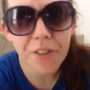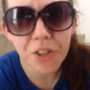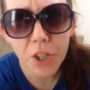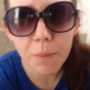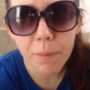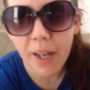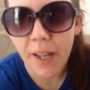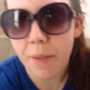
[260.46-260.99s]
her
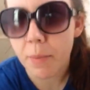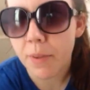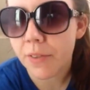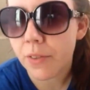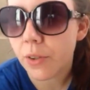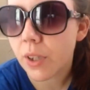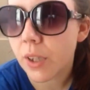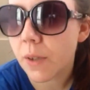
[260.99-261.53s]
a bath
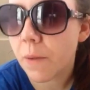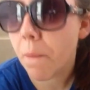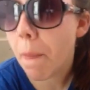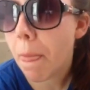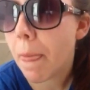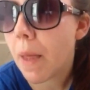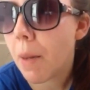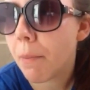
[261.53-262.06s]
before,
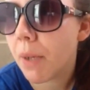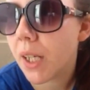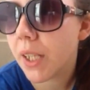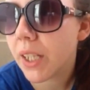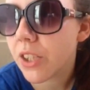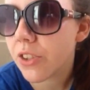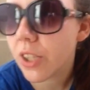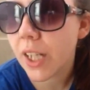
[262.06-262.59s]
but
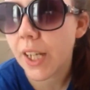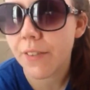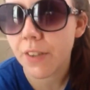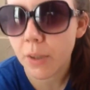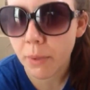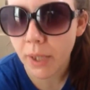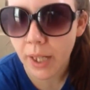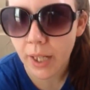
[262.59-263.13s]
yesterday I gave her
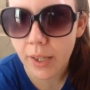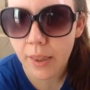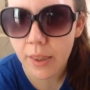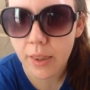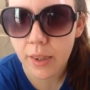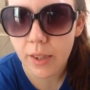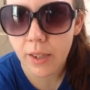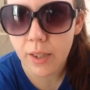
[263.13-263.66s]
a bath.
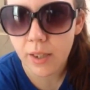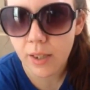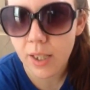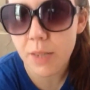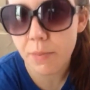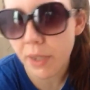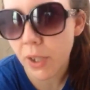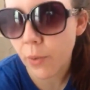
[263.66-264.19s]
It
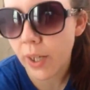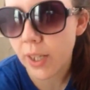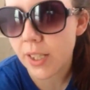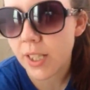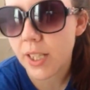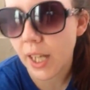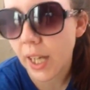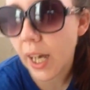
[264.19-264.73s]
had been a while
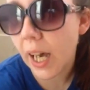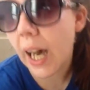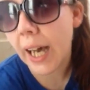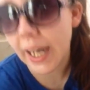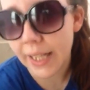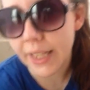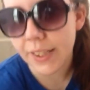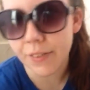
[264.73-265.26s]
since I, I
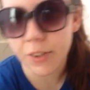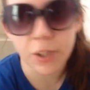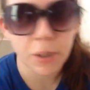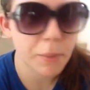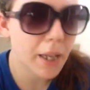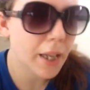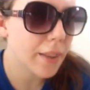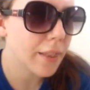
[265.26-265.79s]
had given her a
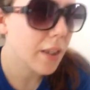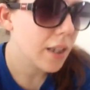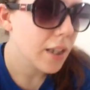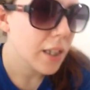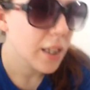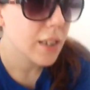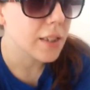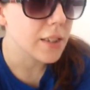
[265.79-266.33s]
bath
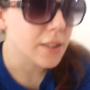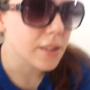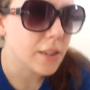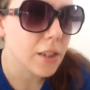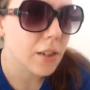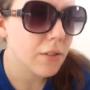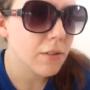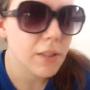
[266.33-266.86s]
because, you
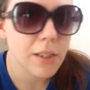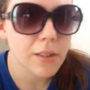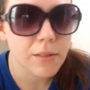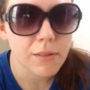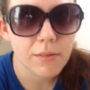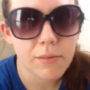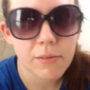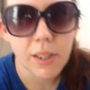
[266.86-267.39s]
know, I don't
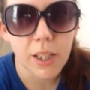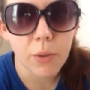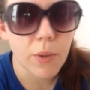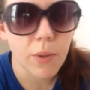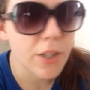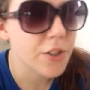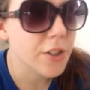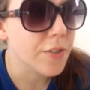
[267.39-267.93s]
like
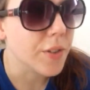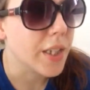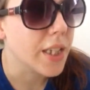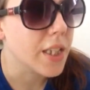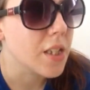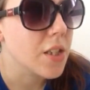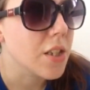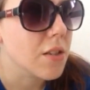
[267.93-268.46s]
watch her every day.
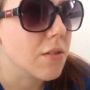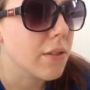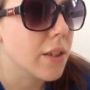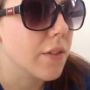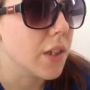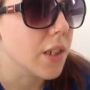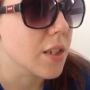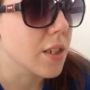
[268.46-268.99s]
It's just
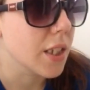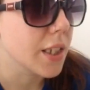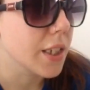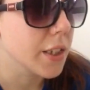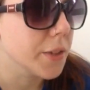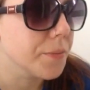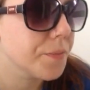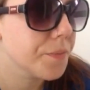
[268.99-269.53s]
whenever he's not here.